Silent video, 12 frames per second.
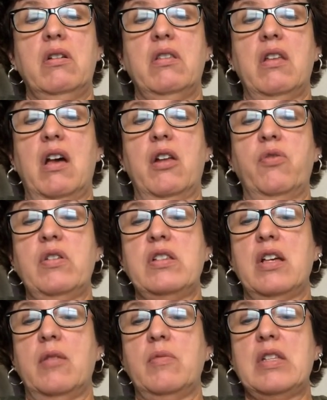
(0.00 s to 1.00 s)
Not if we
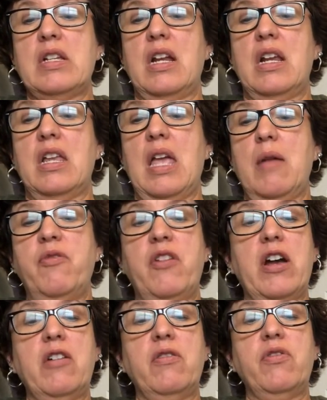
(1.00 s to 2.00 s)
tell him tonight at
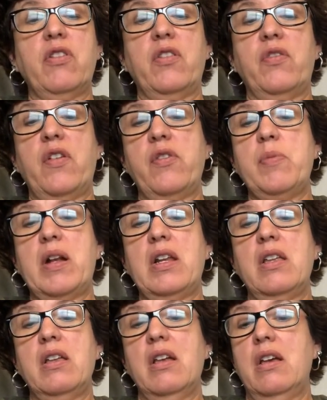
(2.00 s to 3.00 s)
campfire in front of
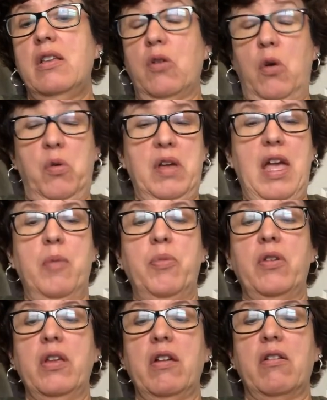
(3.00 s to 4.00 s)
everybody. The whole camp
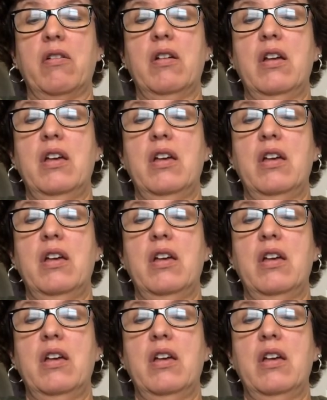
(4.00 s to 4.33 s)
will hear.